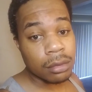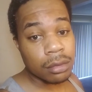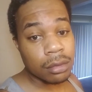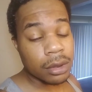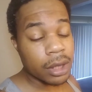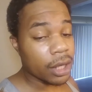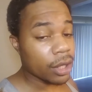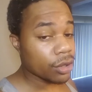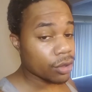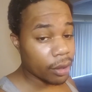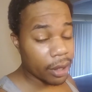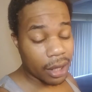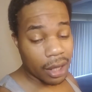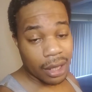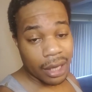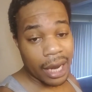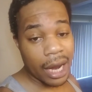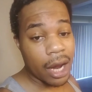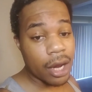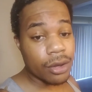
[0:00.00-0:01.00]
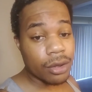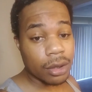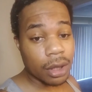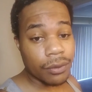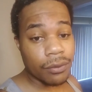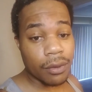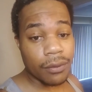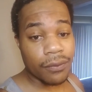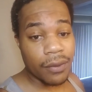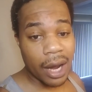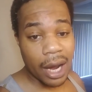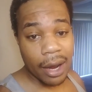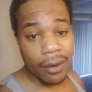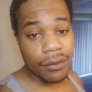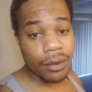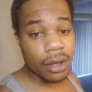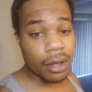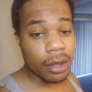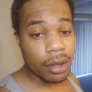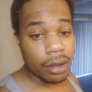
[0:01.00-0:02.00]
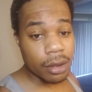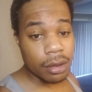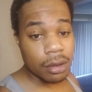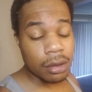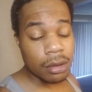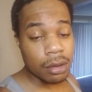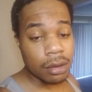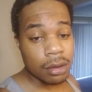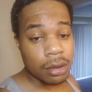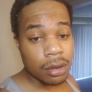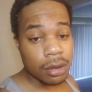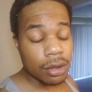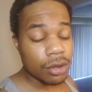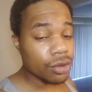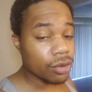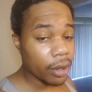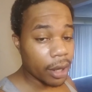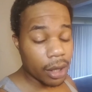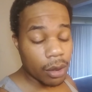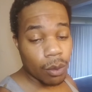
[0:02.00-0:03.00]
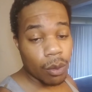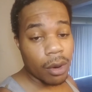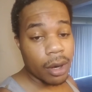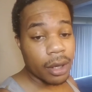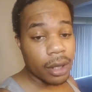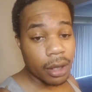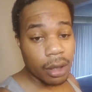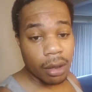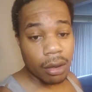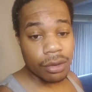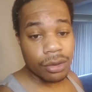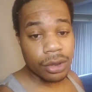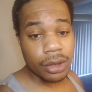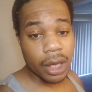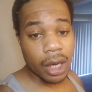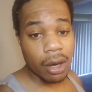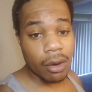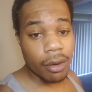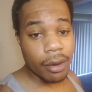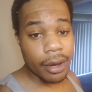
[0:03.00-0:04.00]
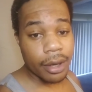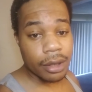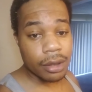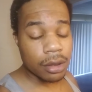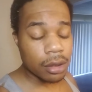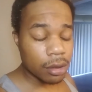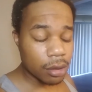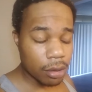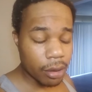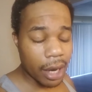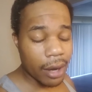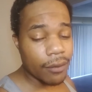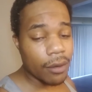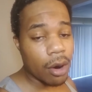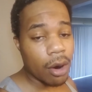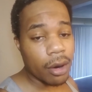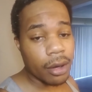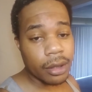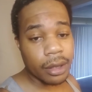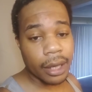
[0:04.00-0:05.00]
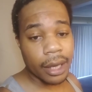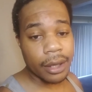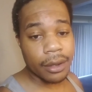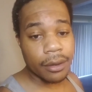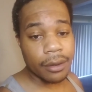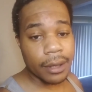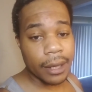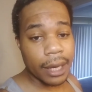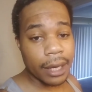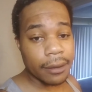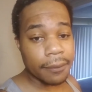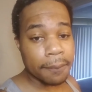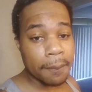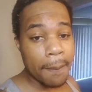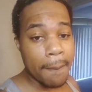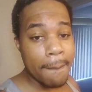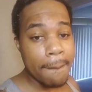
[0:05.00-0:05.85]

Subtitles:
Instead of training naturally for 5 years, you train 1 year on steroids, you have a heart attack, you're dead.